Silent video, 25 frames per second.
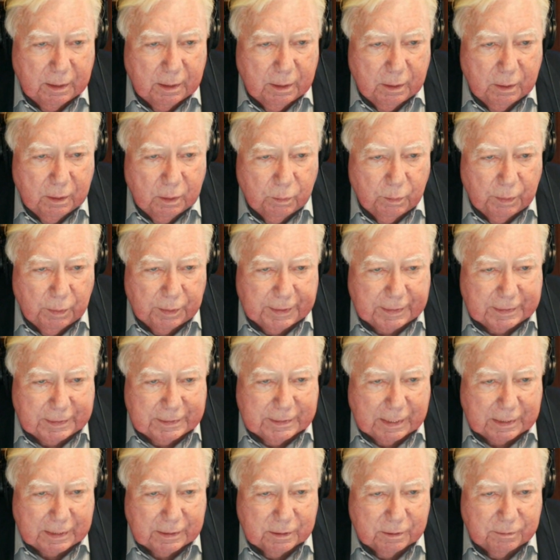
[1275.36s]
with
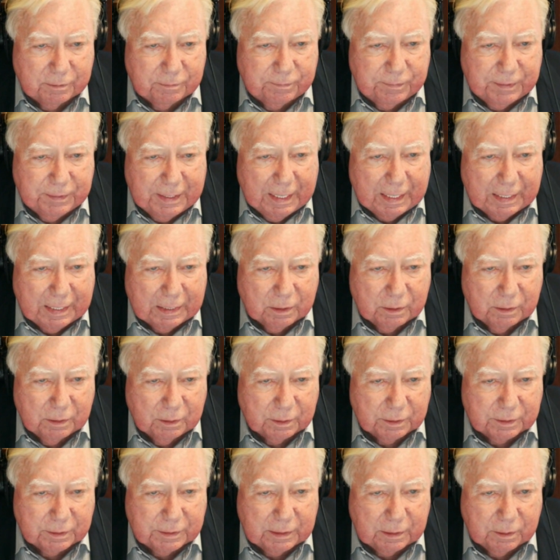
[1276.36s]
excessive fiat
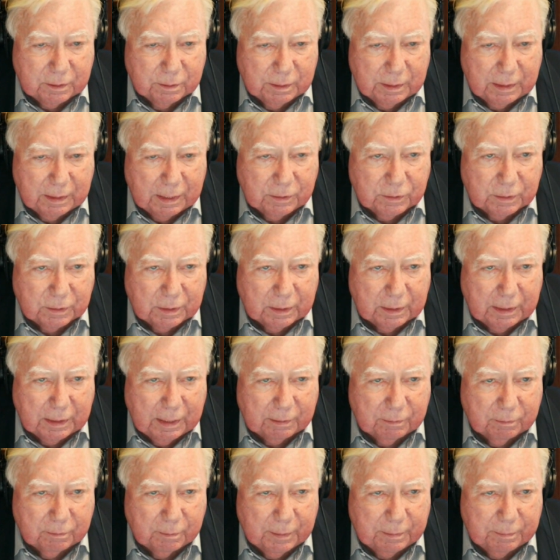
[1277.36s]
currency creation and
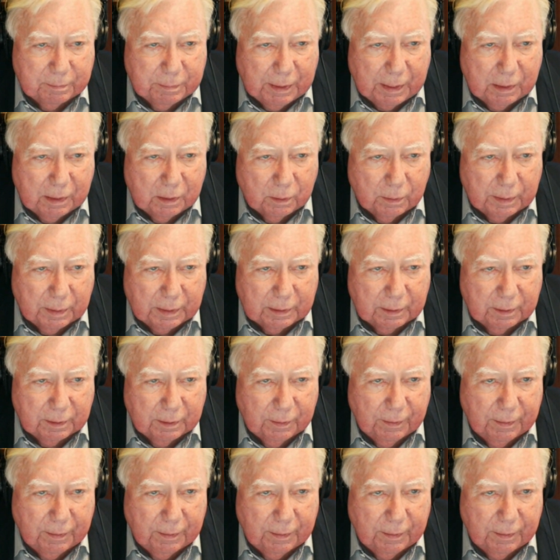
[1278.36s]
government borrowing.